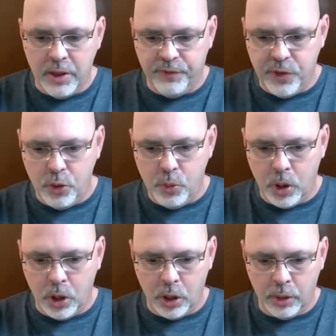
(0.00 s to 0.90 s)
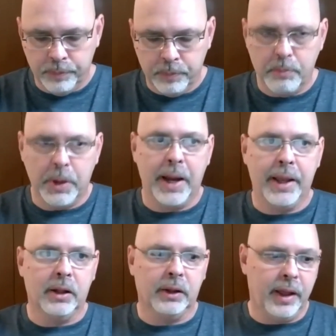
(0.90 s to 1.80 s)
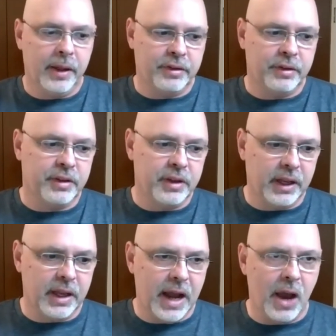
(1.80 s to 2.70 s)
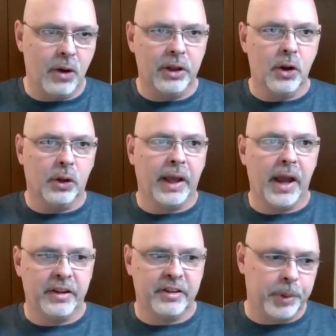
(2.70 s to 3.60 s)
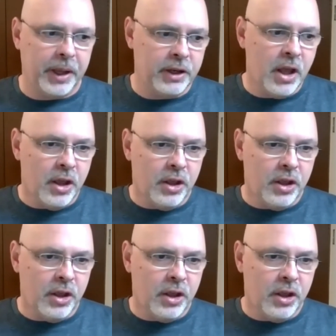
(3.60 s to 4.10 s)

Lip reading: if you were buying a list and sending it out, like I explained,